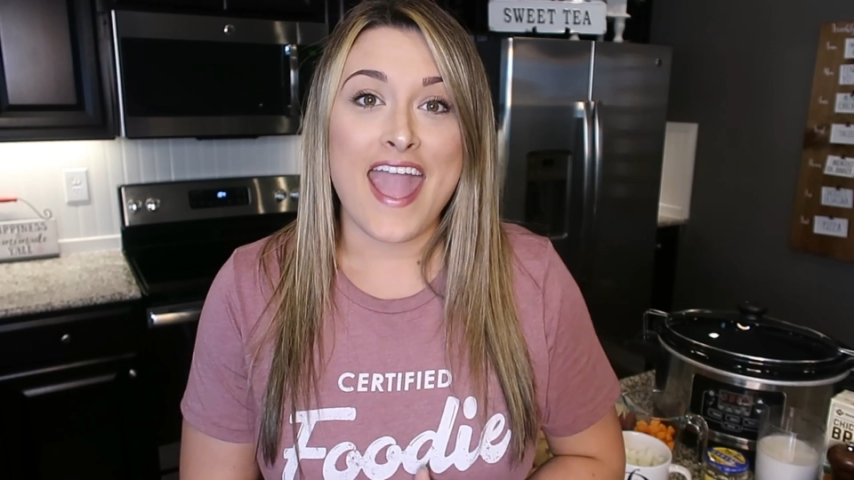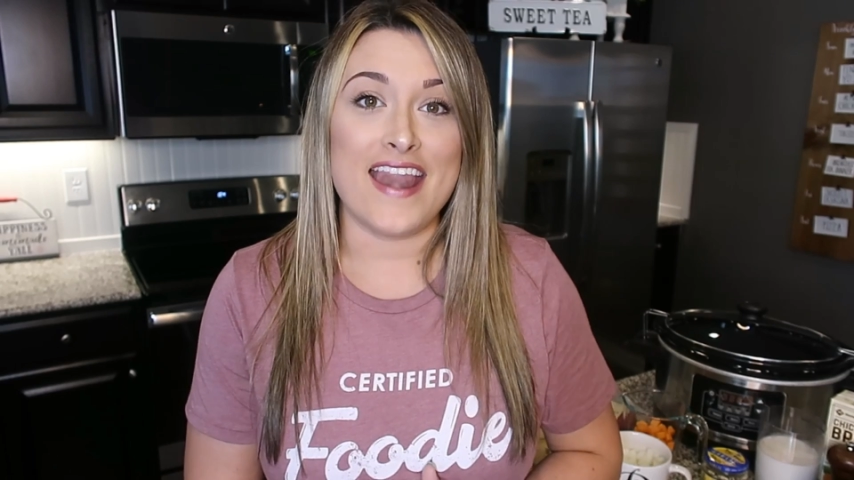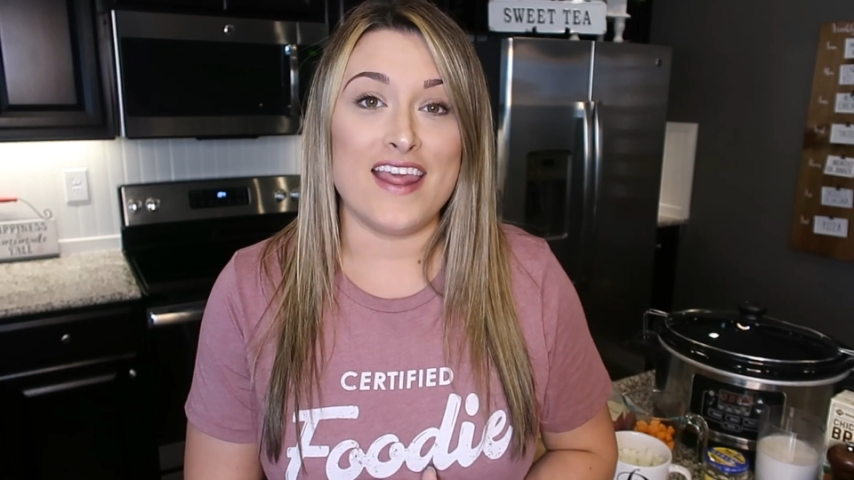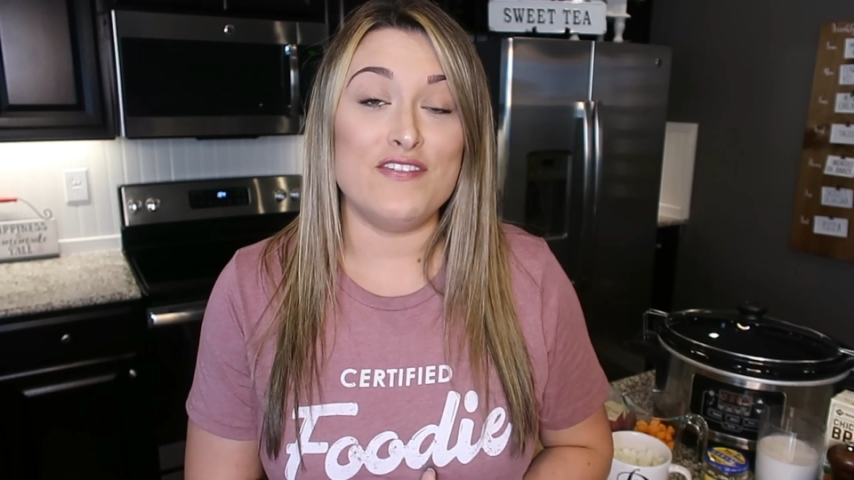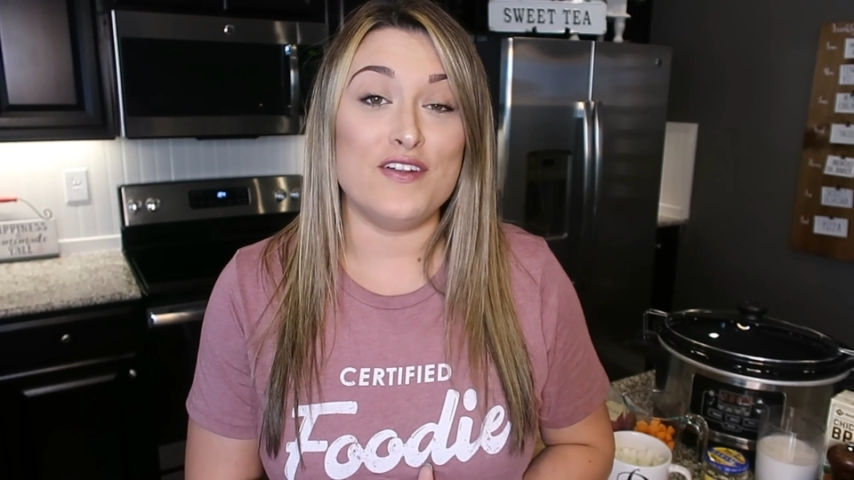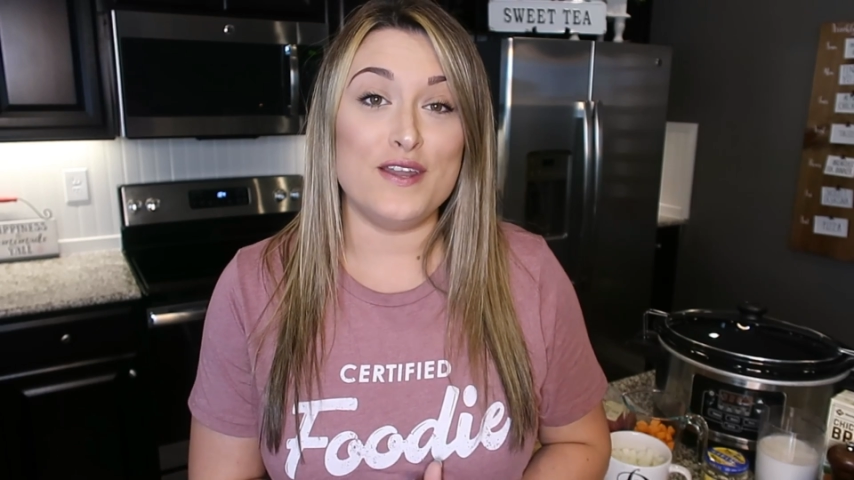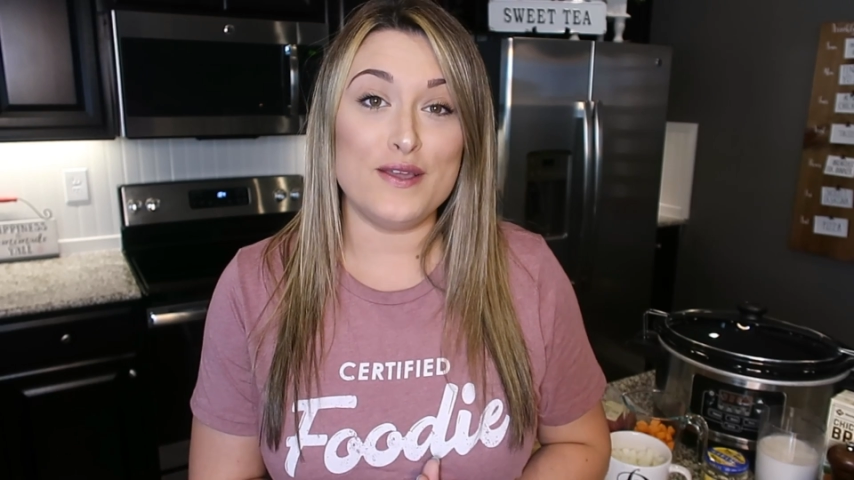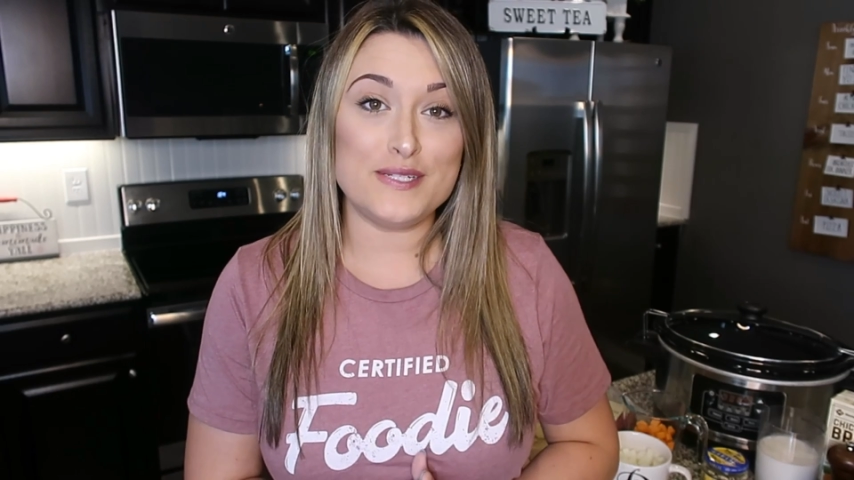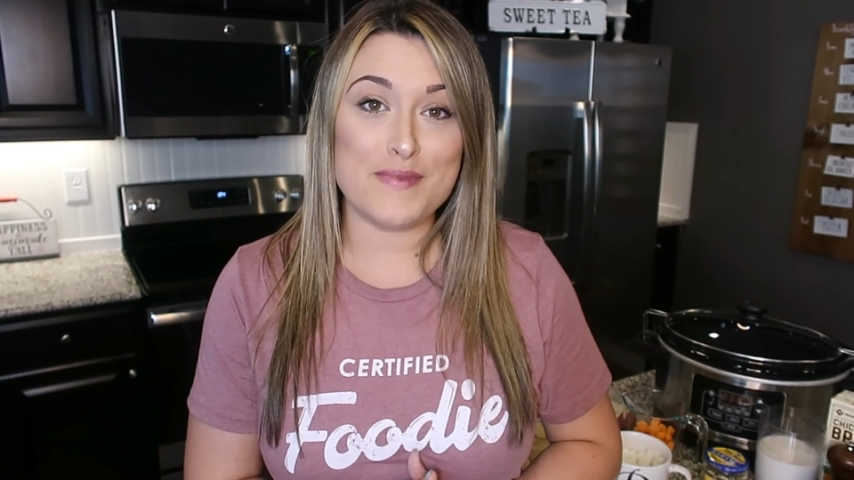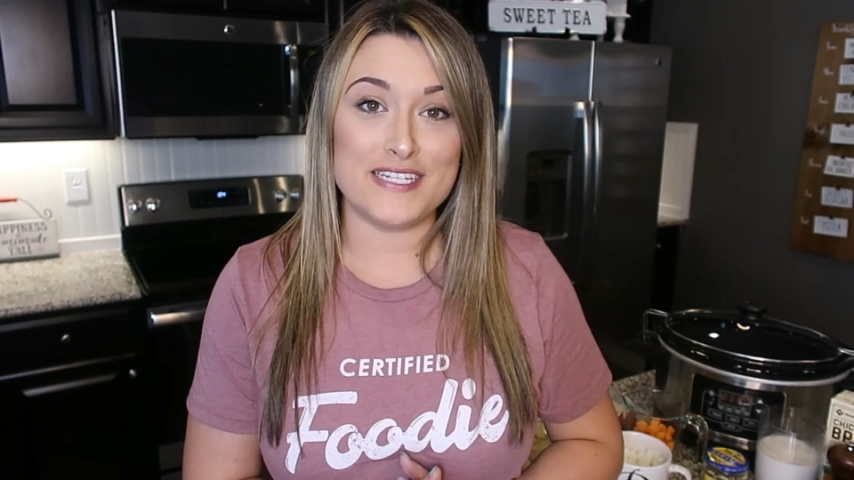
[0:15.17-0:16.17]
And if you're
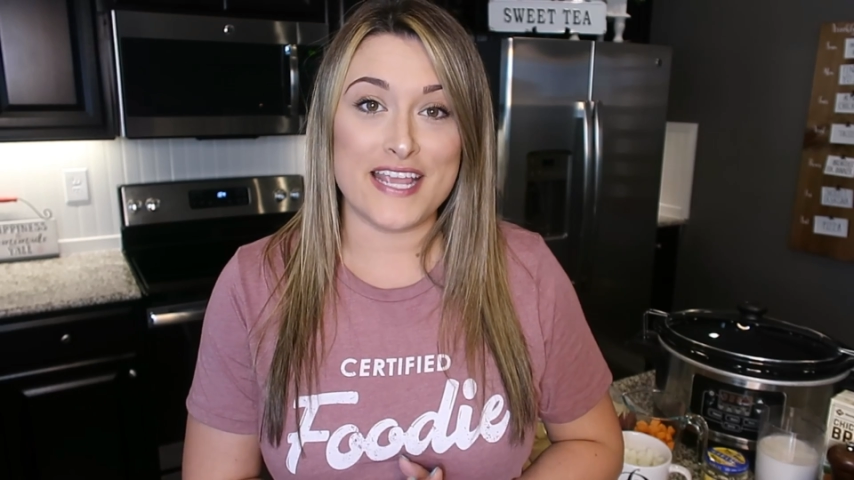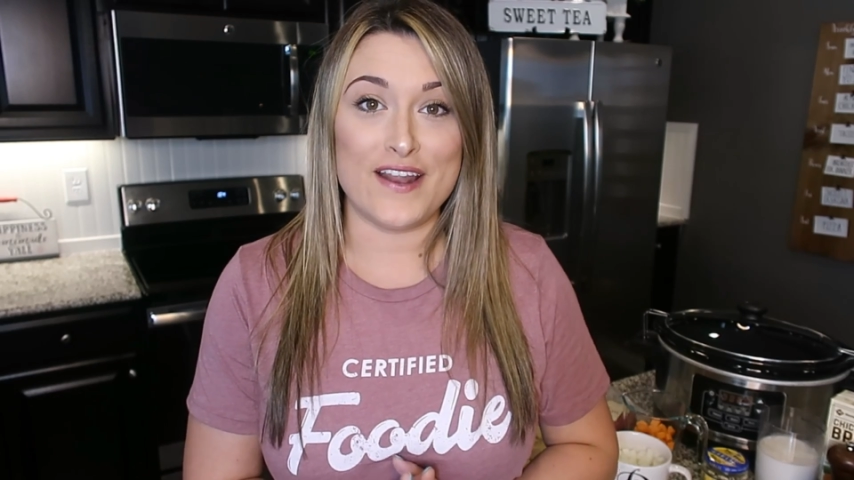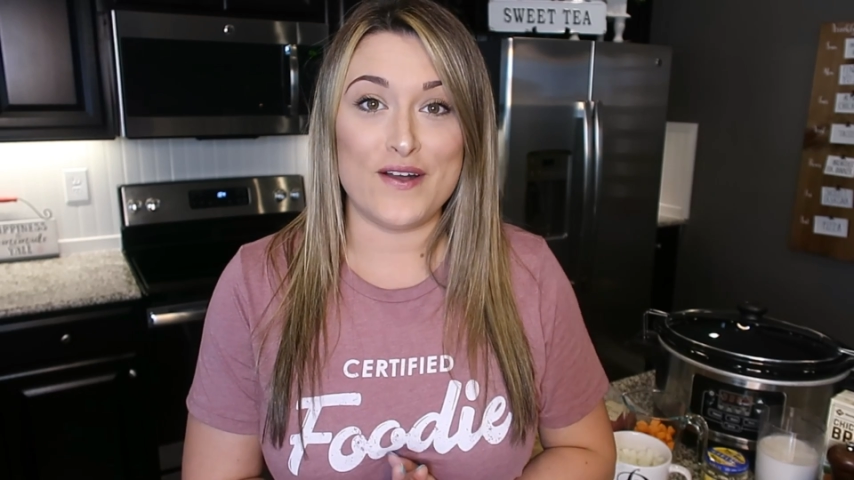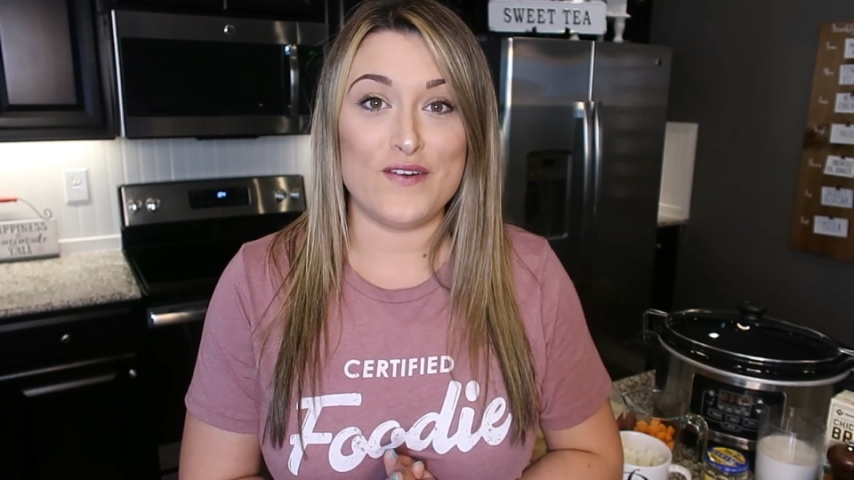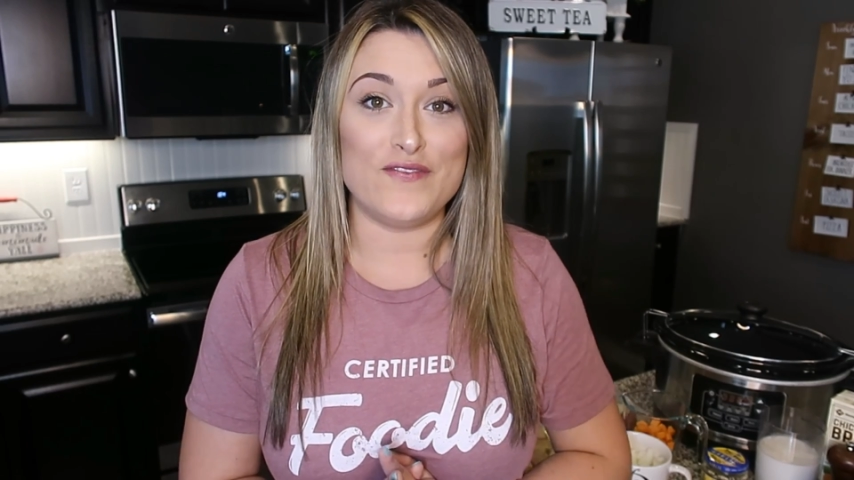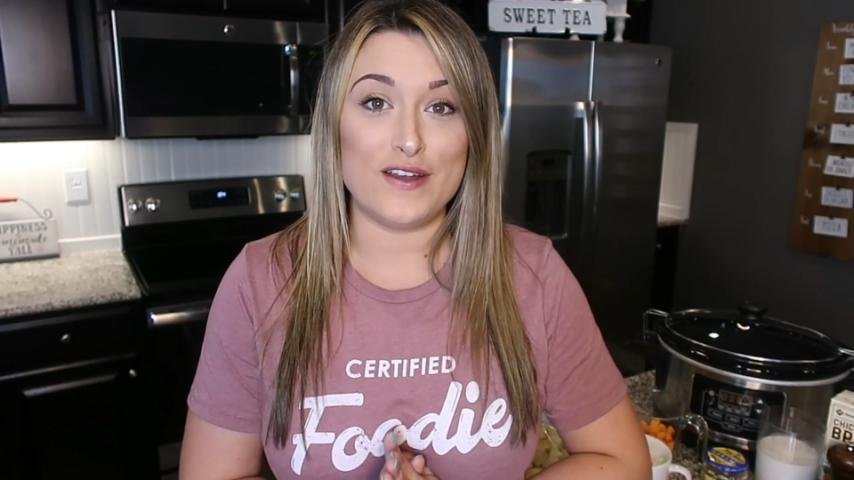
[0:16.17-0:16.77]
new to my channel,